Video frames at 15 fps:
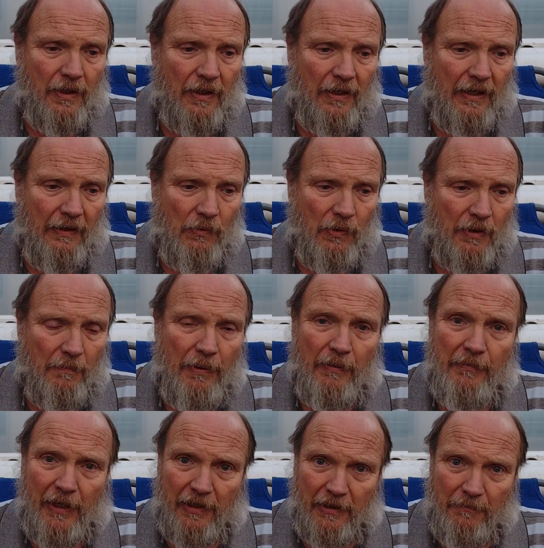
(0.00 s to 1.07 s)
Uh, I want to
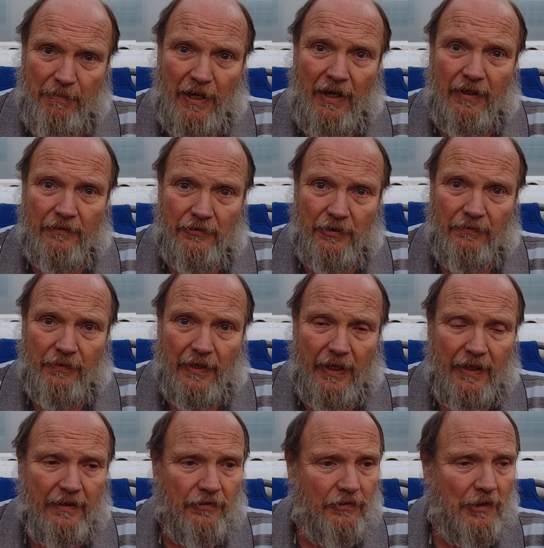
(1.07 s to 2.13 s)
make an apology for
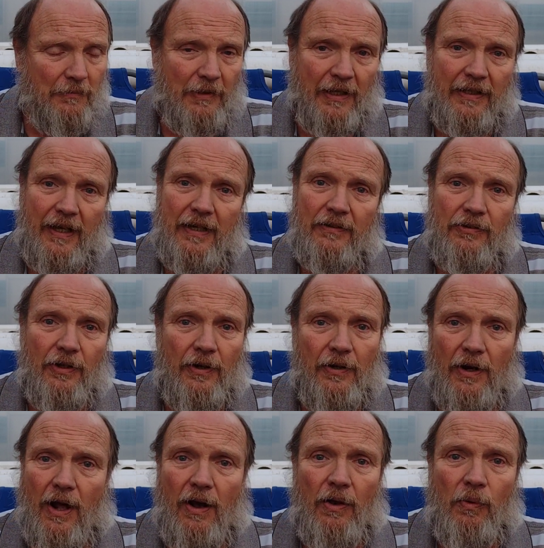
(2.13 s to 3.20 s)
that. It seems like you had to
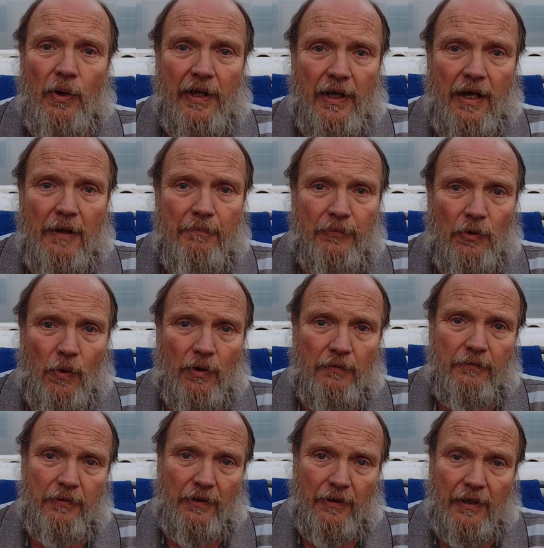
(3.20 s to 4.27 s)
turn it all the way up in
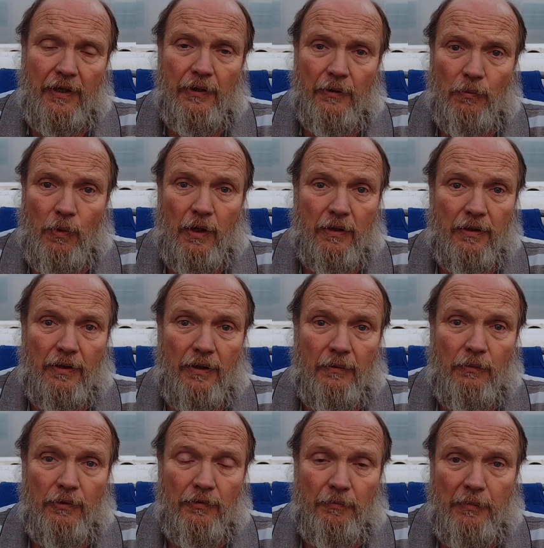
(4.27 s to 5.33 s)
order to hear what uh,
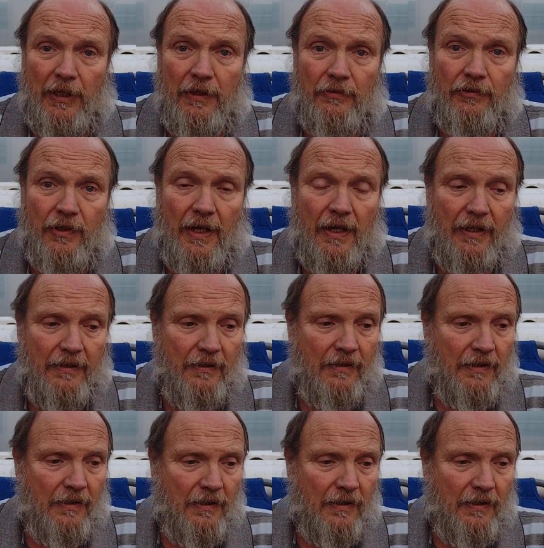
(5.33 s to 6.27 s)
was being said.